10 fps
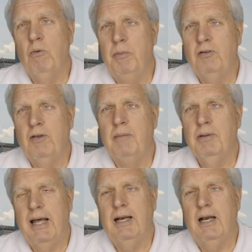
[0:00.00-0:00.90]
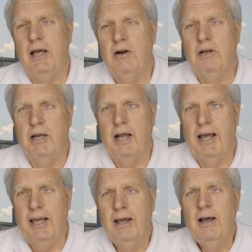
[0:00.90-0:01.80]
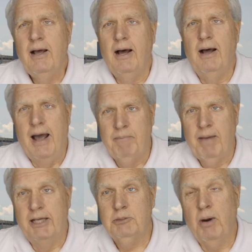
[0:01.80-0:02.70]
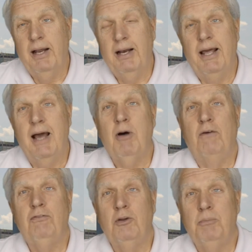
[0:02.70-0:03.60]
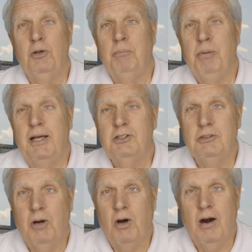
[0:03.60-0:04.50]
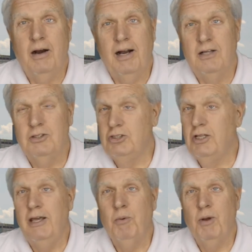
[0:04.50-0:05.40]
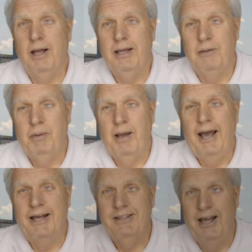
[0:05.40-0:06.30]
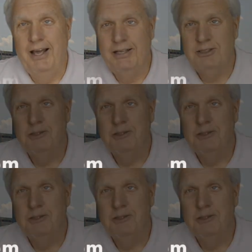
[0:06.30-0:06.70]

We'll be taping that later today. Uh, I'm Max Brantley. I'm off to Budapest tomorrow, and I'll see you when I get back. Thanks.